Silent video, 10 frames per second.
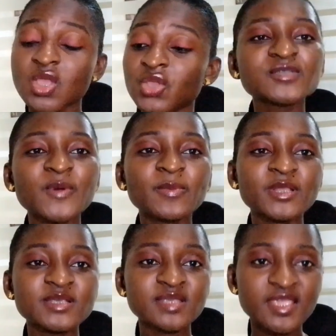It's
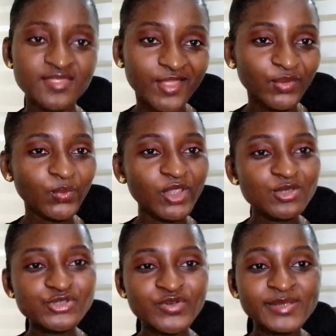popular saying that the way
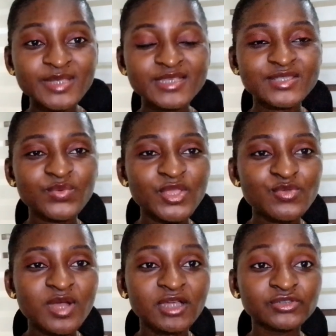you dress is the way
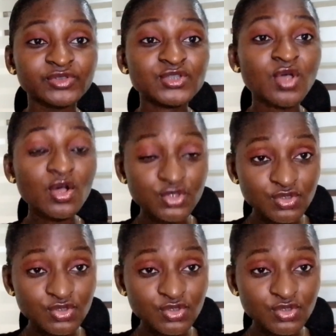you are dressed.